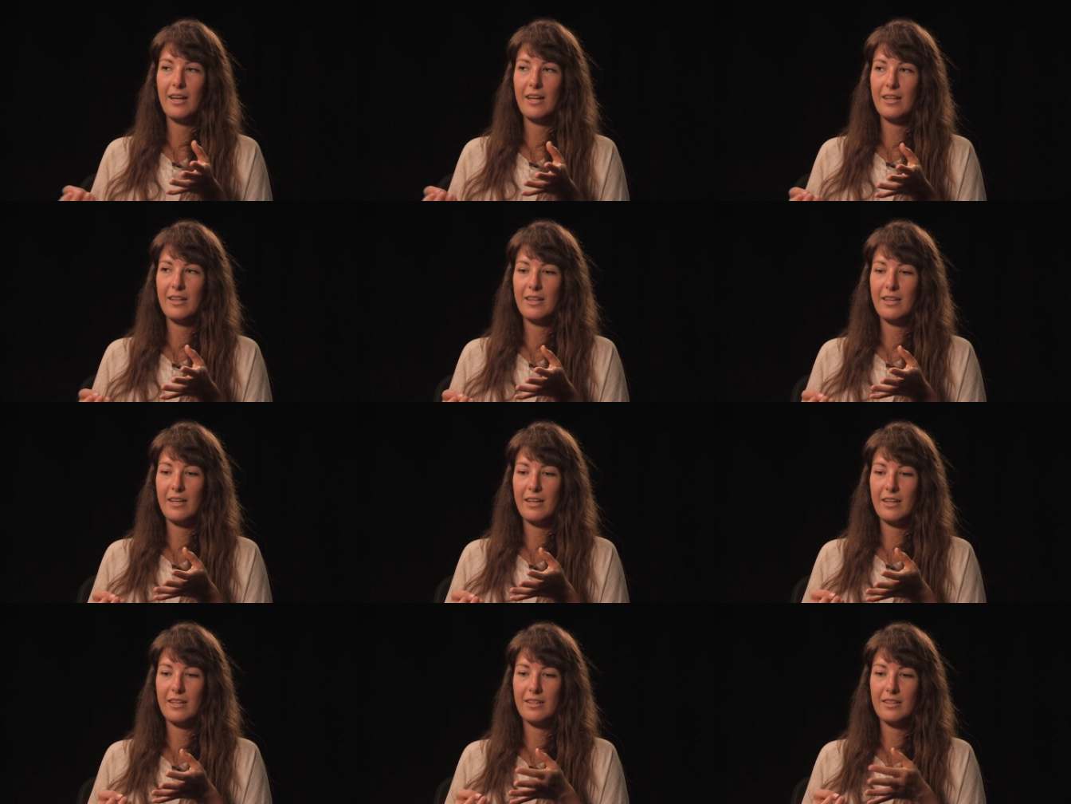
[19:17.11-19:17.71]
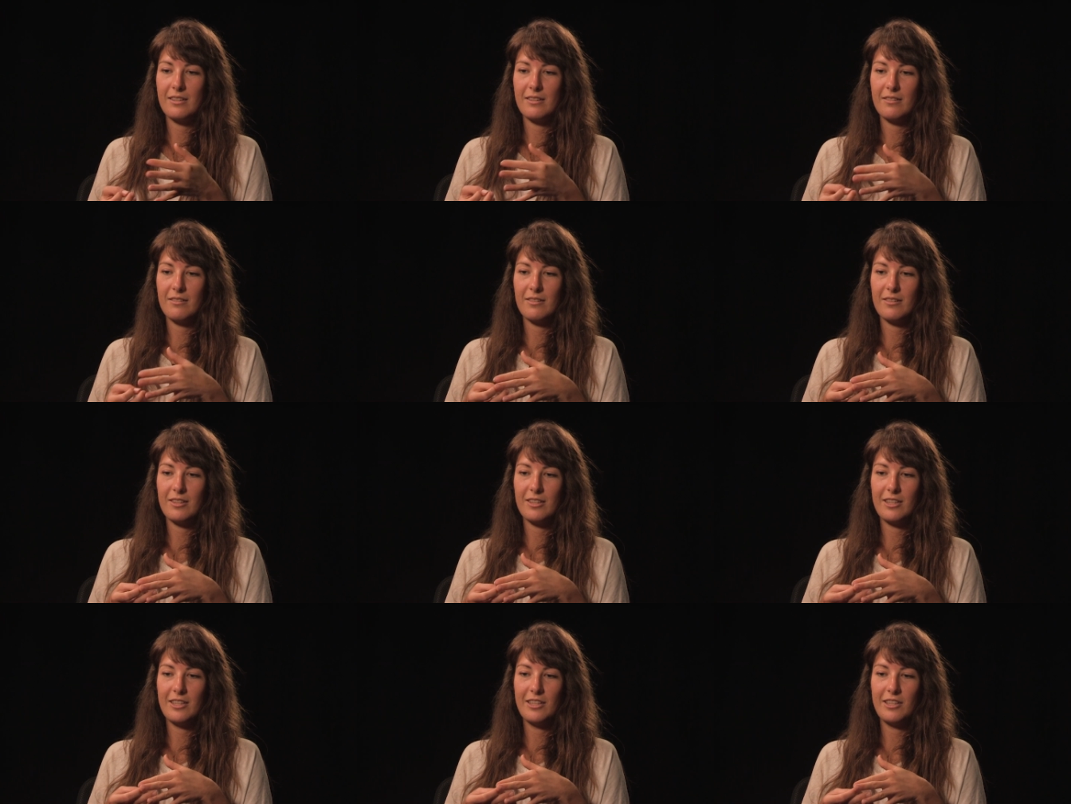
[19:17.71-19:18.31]
And then,
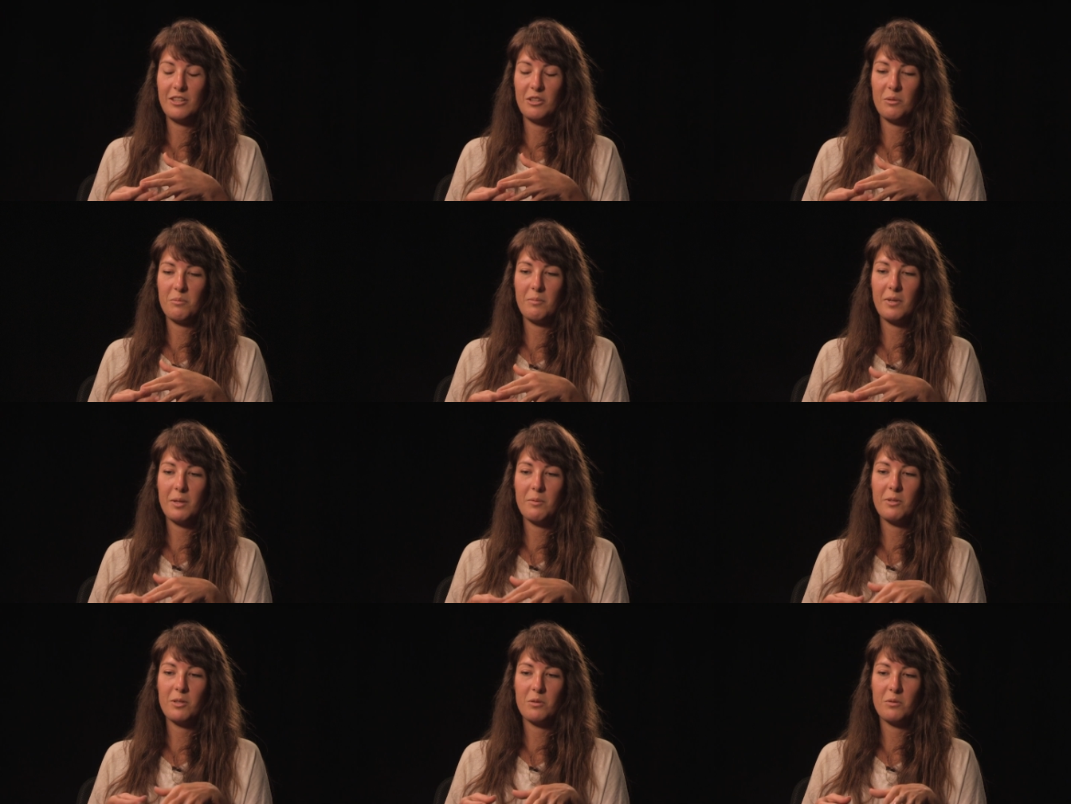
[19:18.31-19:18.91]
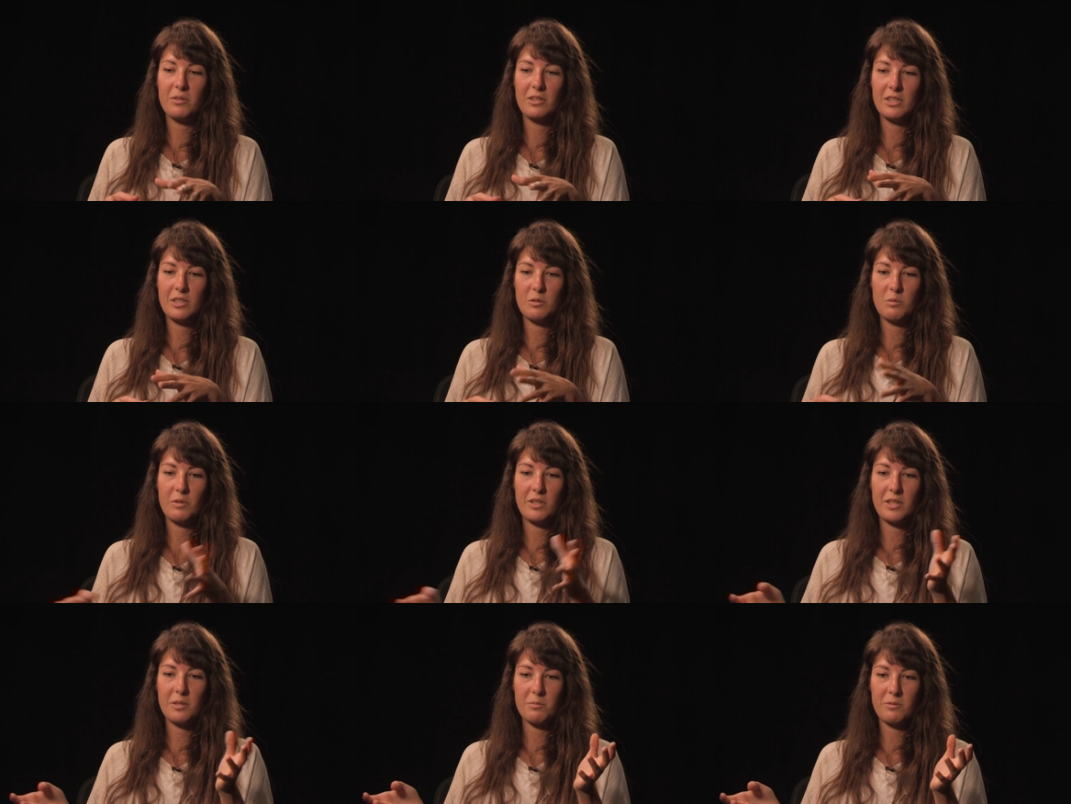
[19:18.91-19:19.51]
you know, maybe only
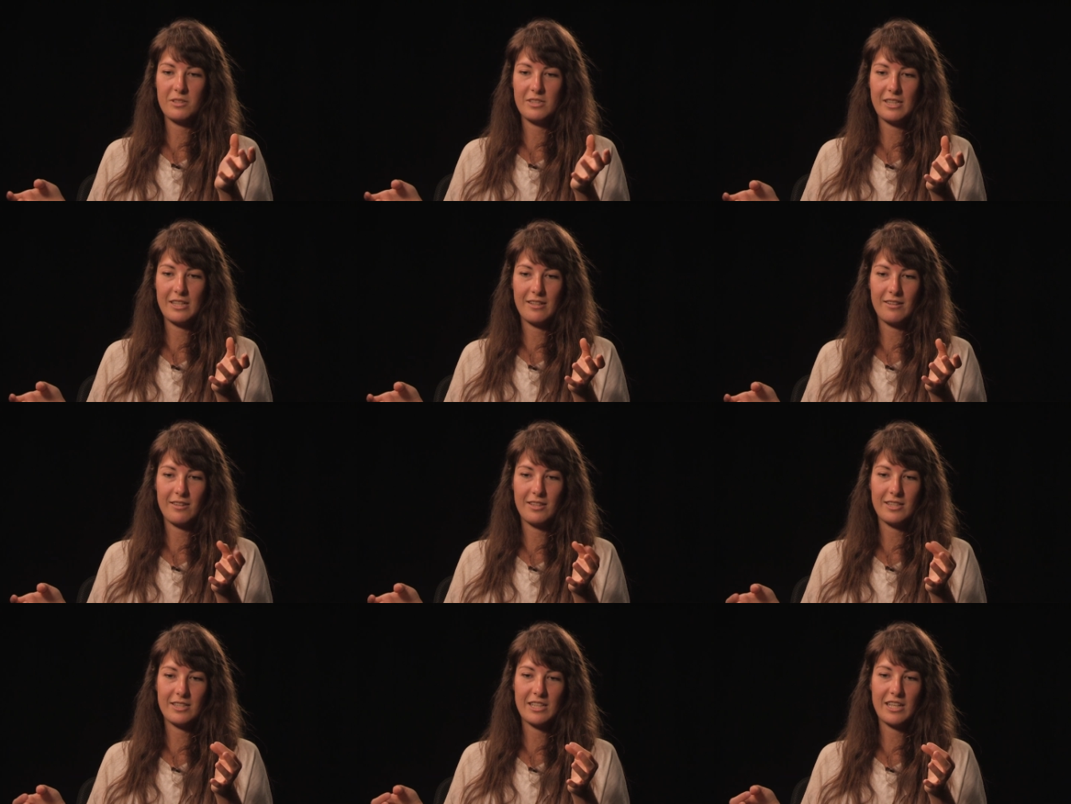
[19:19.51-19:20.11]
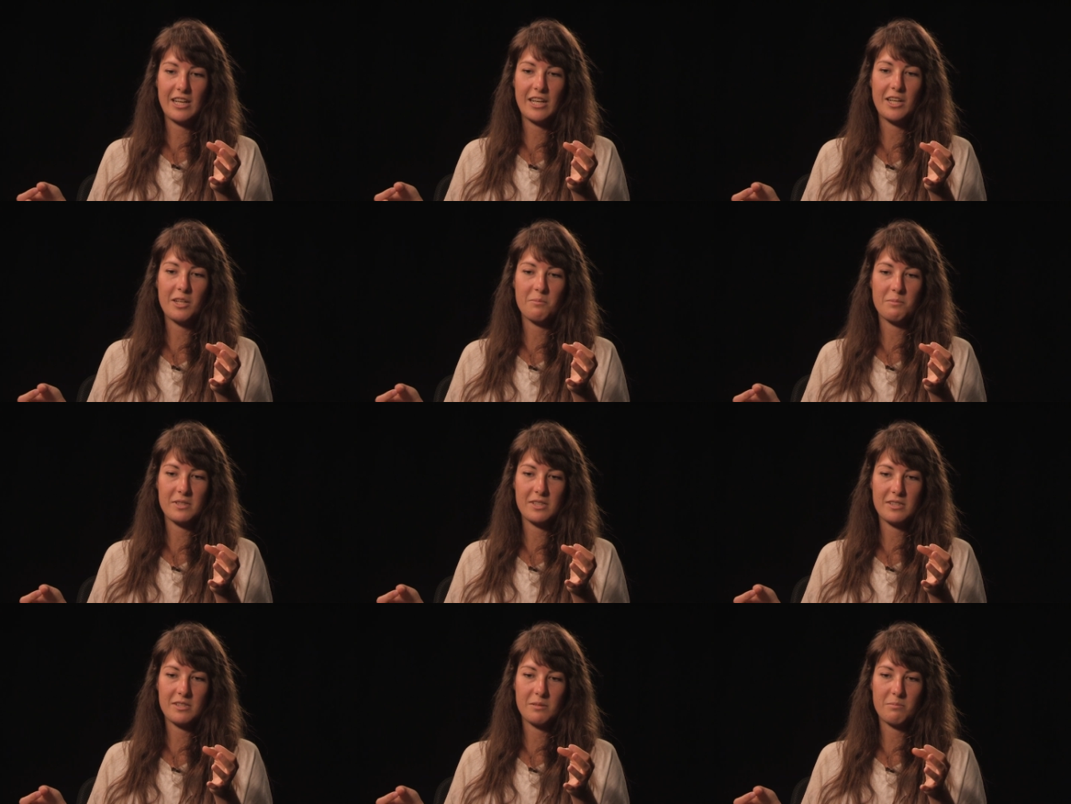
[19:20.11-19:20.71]
20% of the
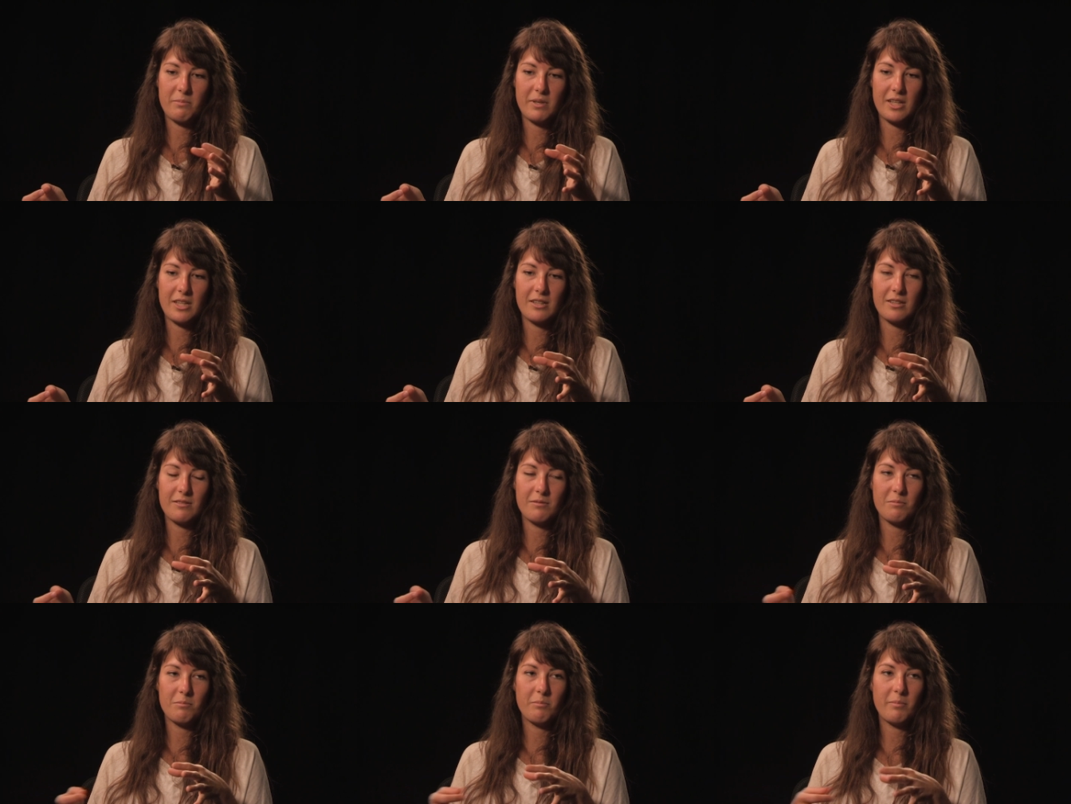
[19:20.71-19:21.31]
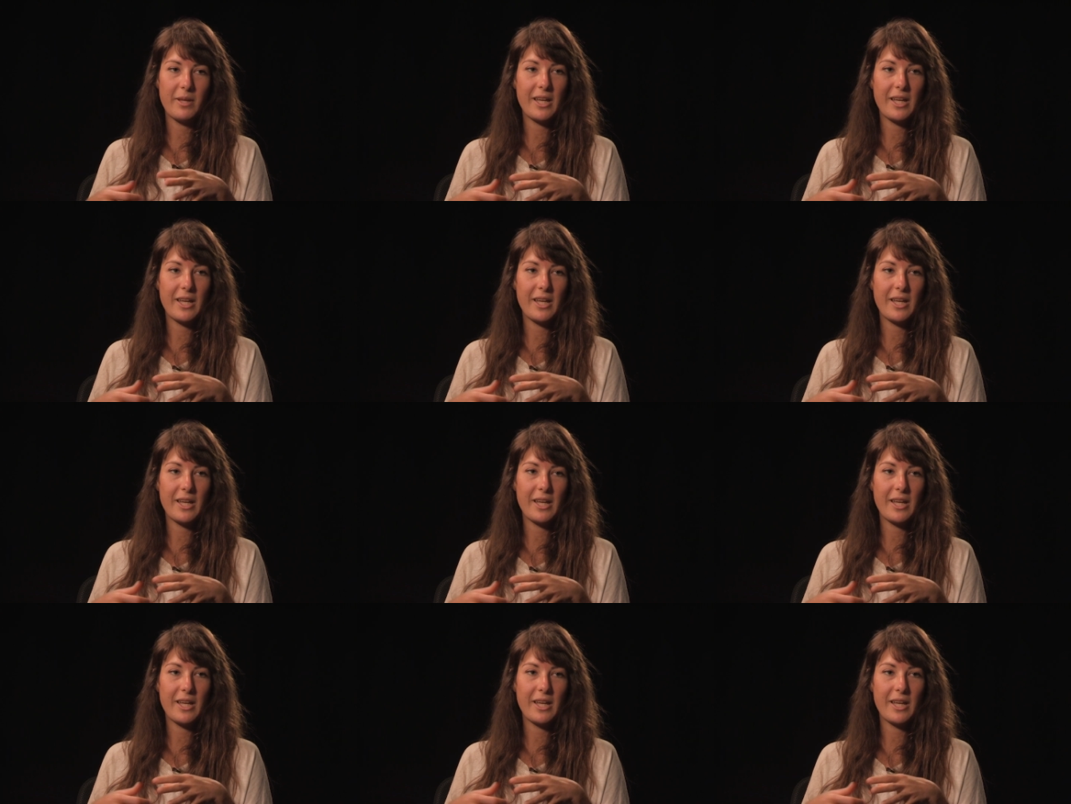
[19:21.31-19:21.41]
time is spent